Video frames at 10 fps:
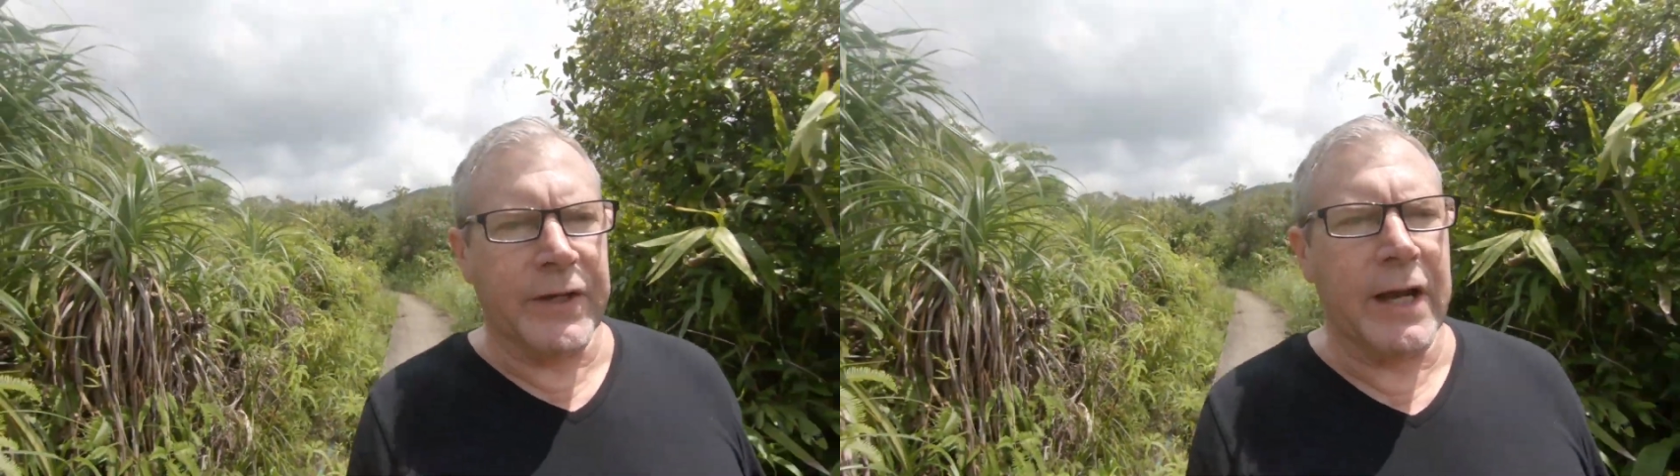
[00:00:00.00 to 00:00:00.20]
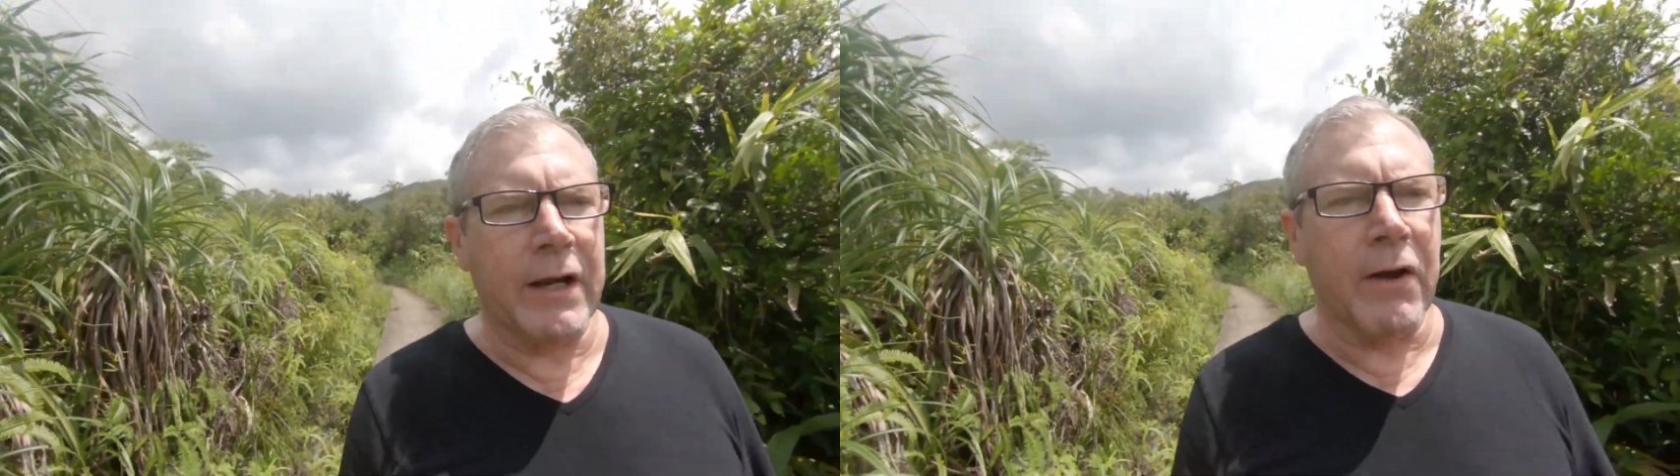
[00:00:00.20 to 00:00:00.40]

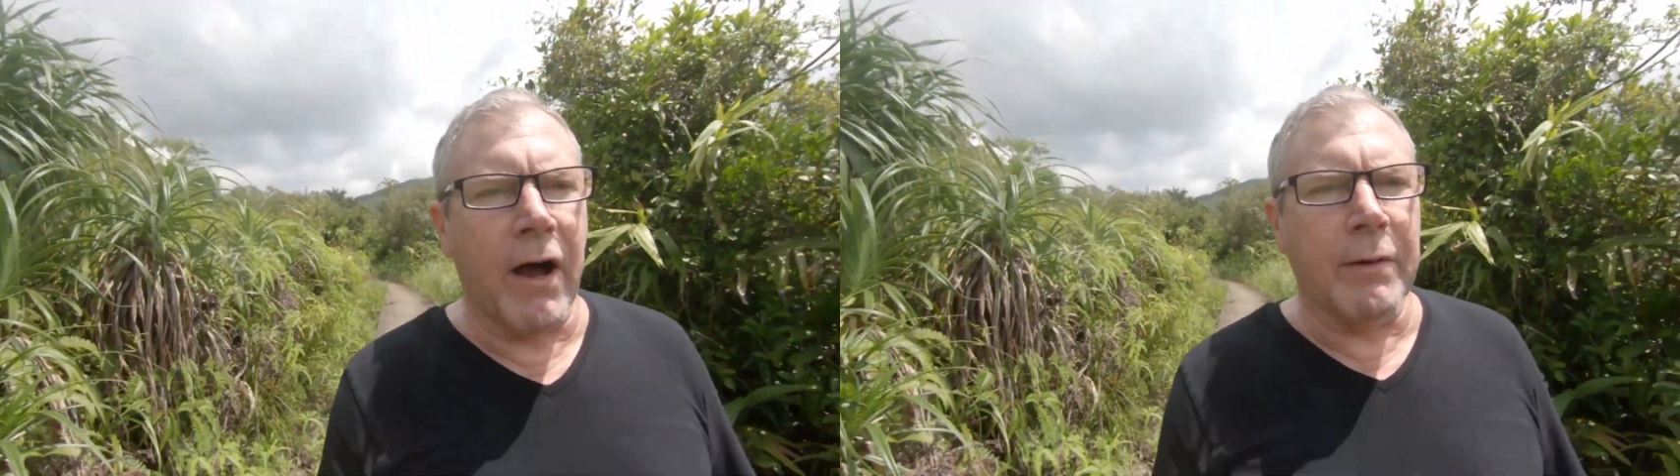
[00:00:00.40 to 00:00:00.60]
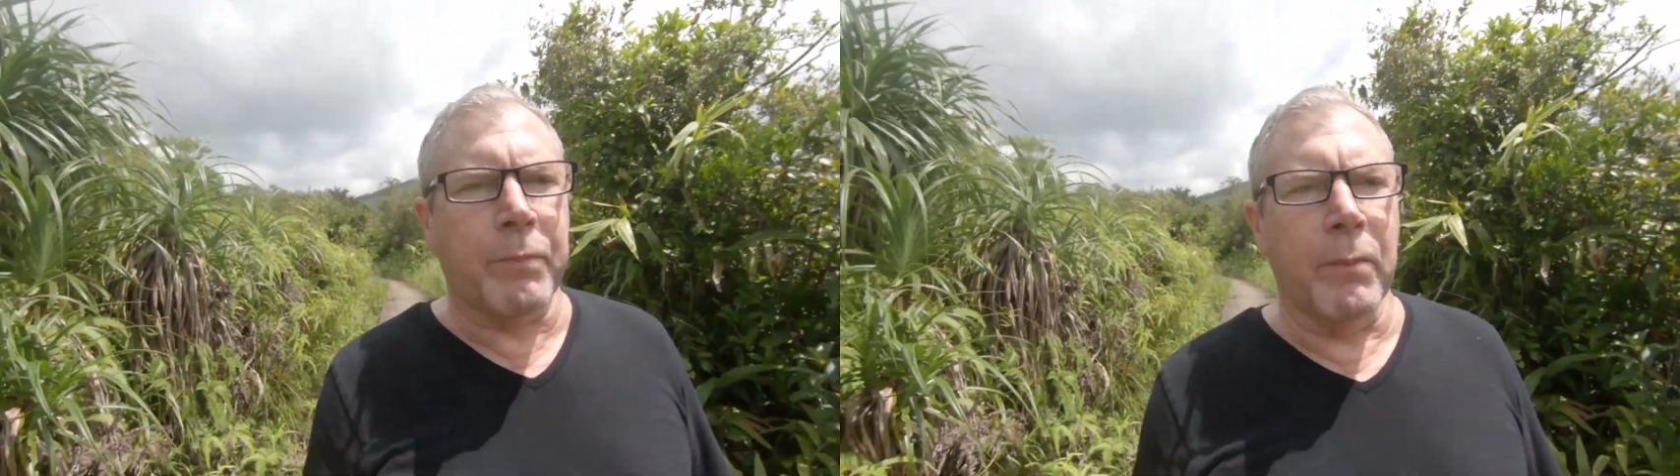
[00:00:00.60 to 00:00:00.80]
that
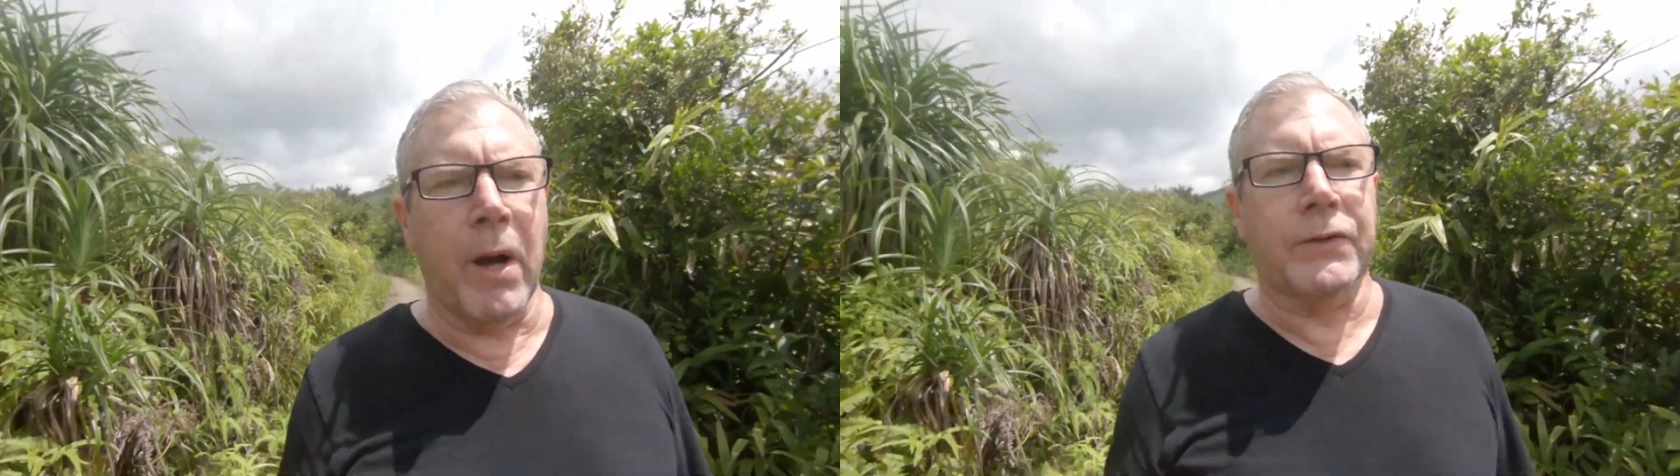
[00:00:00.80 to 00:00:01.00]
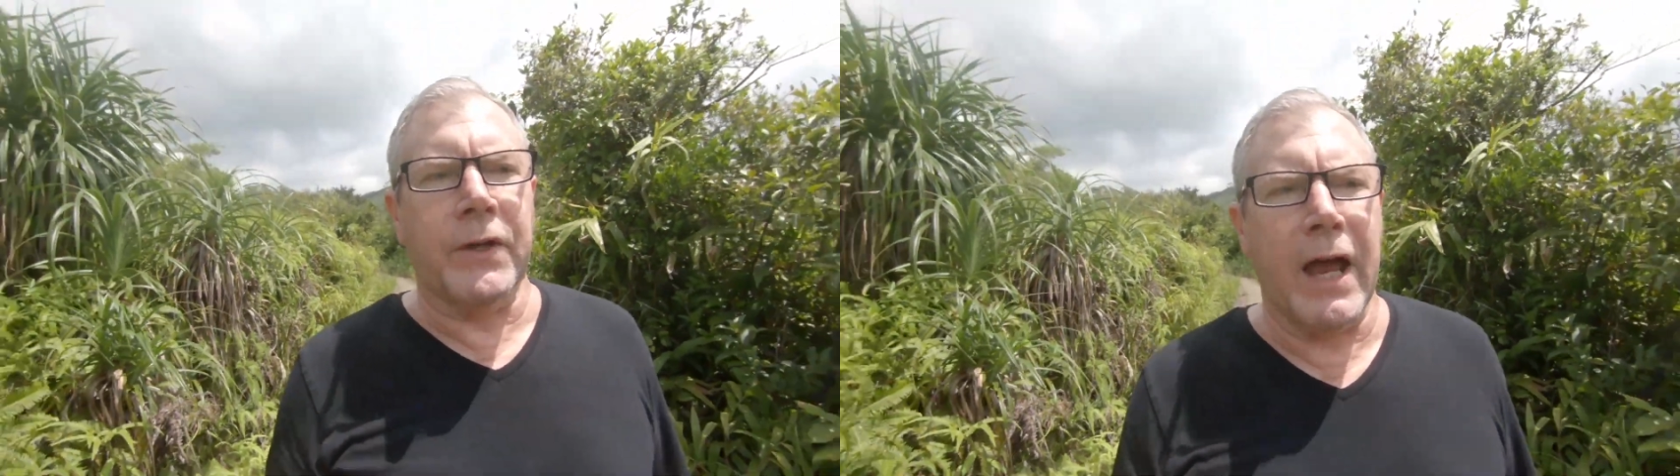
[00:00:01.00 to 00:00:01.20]
God
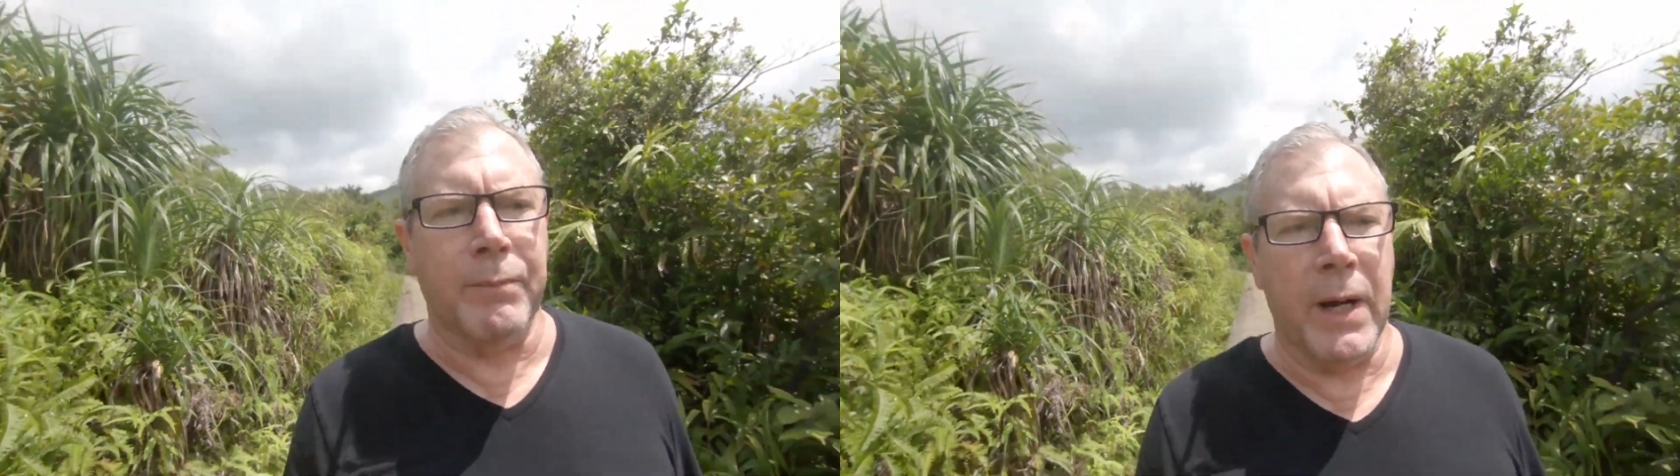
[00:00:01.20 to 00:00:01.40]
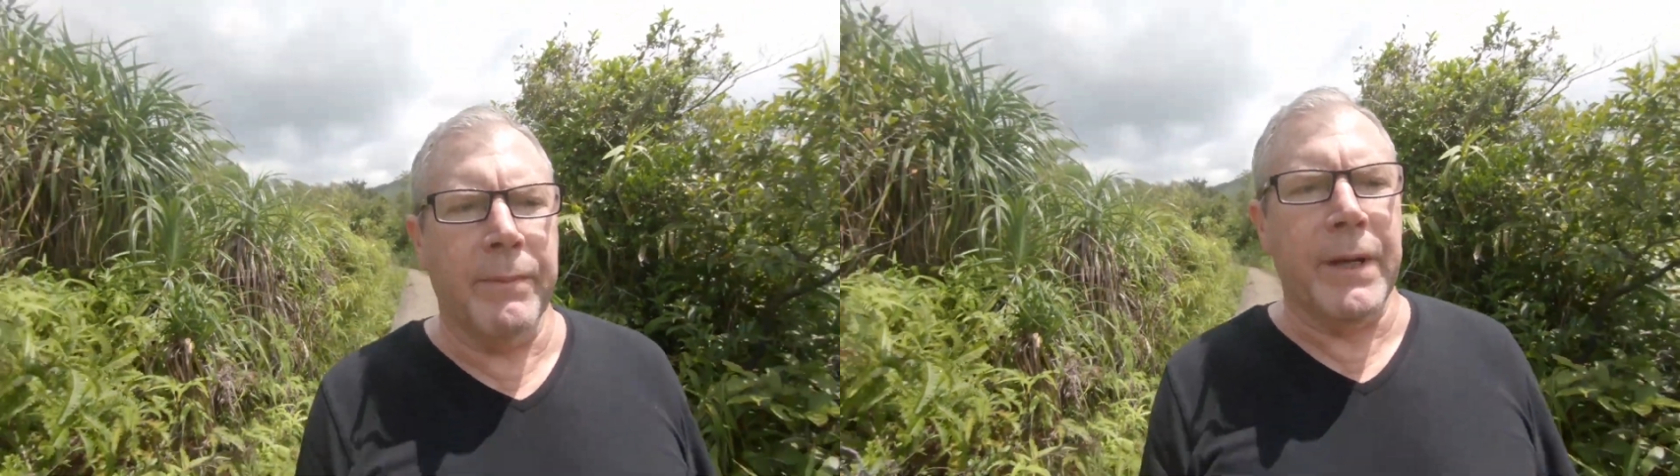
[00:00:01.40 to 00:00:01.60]
promotes
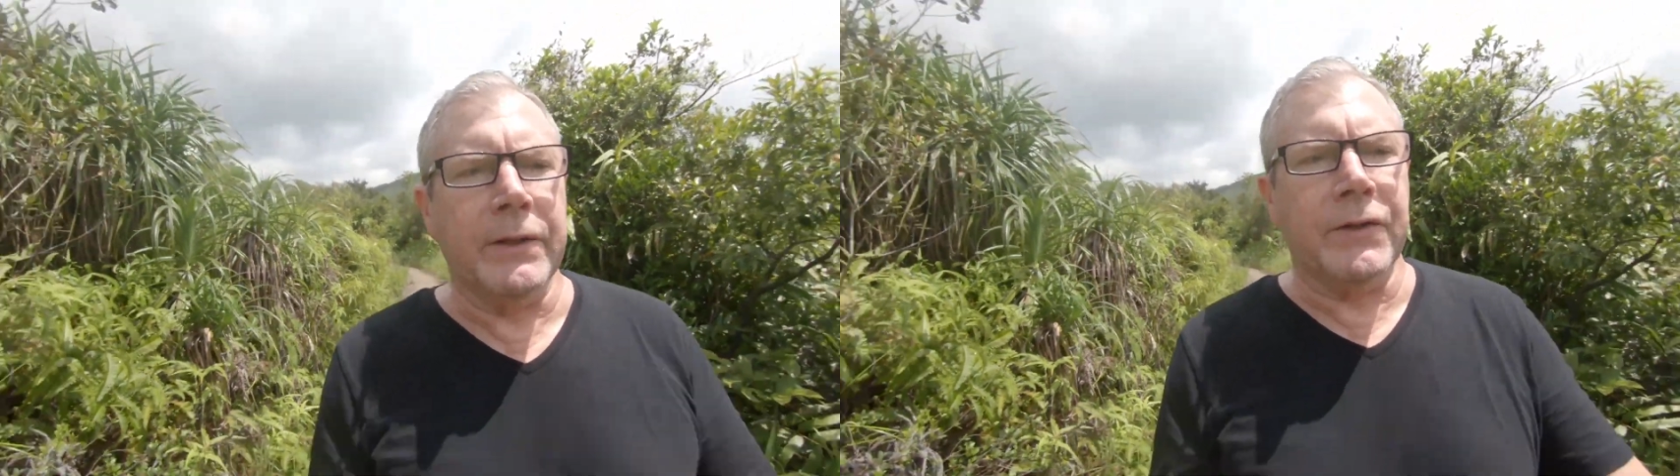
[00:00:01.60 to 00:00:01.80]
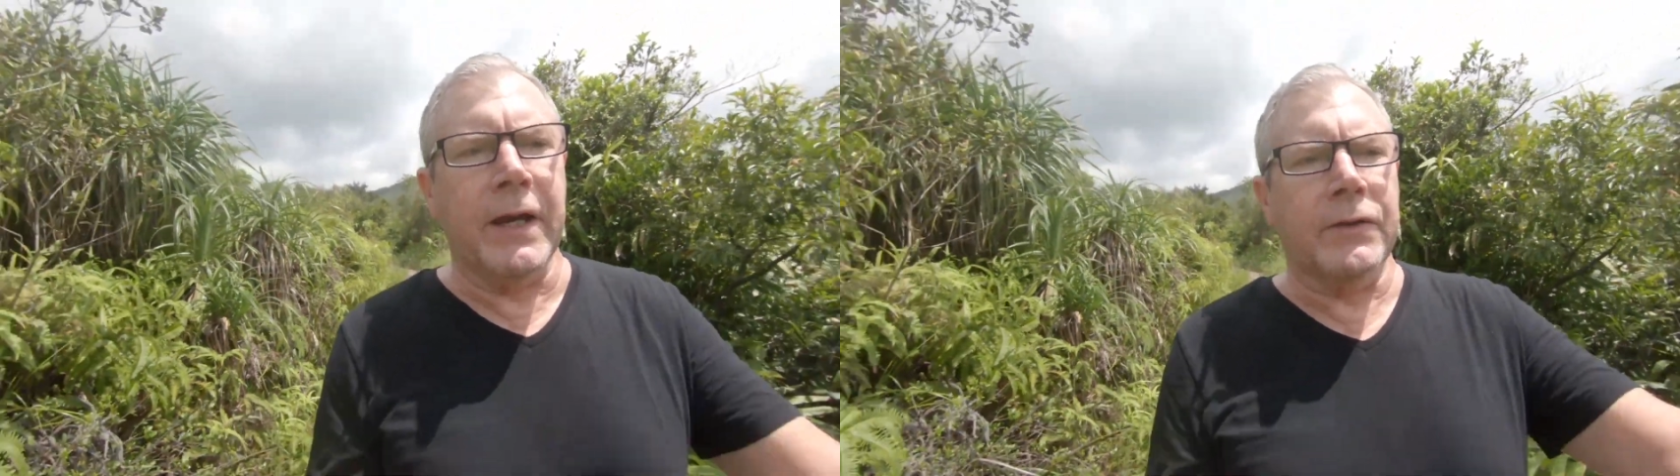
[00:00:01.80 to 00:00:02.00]
Abraham
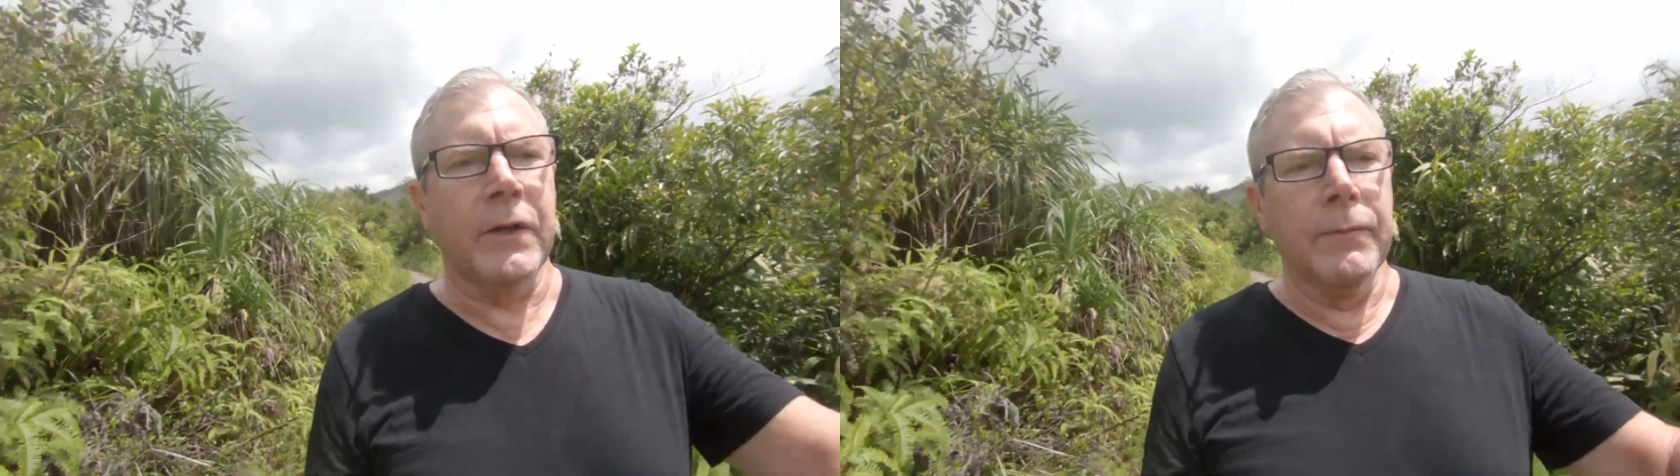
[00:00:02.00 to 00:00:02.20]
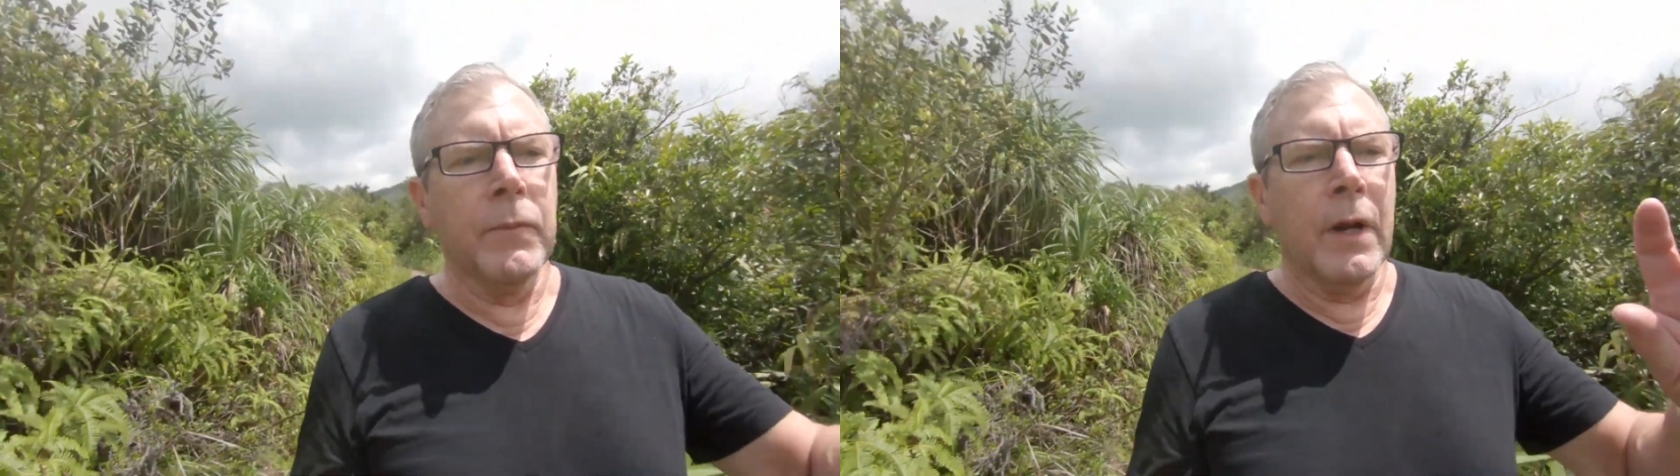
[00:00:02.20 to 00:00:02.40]
and says,